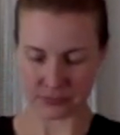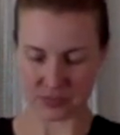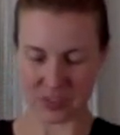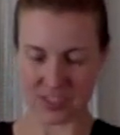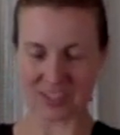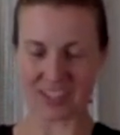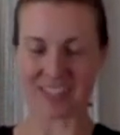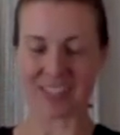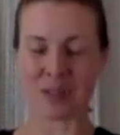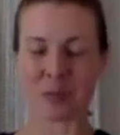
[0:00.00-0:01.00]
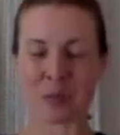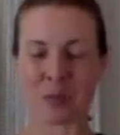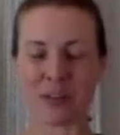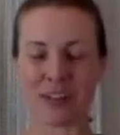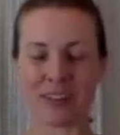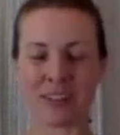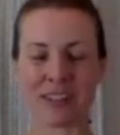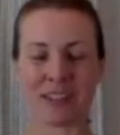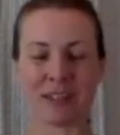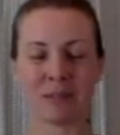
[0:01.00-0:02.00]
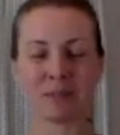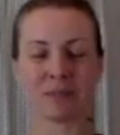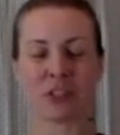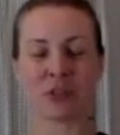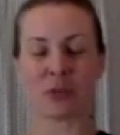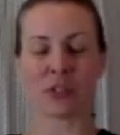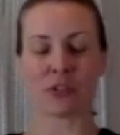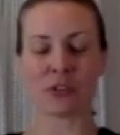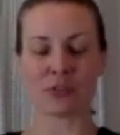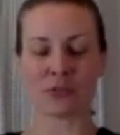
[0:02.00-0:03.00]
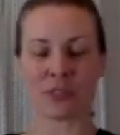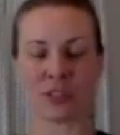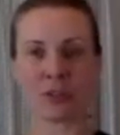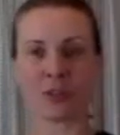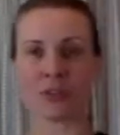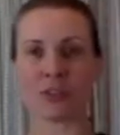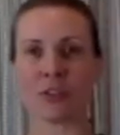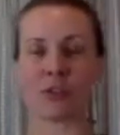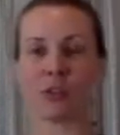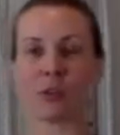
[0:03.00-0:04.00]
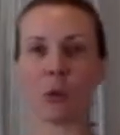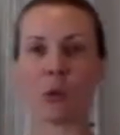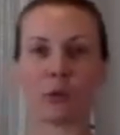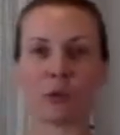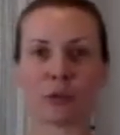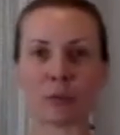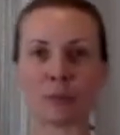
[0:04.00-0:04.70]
Take that deeper breath in. You're gonna wiggle your fingers and your toes.